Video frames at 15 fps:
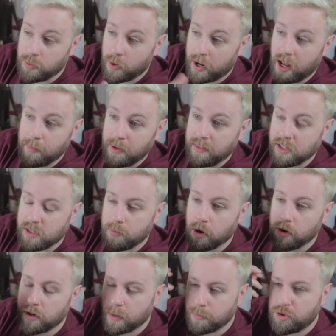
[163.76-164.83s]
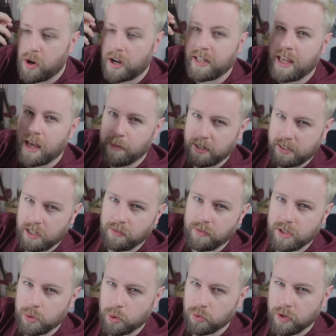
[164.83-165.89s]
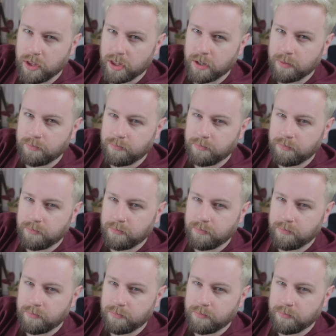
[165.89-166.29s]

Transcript: when I'm in this mode and I'm trying to get myself into a rhythm,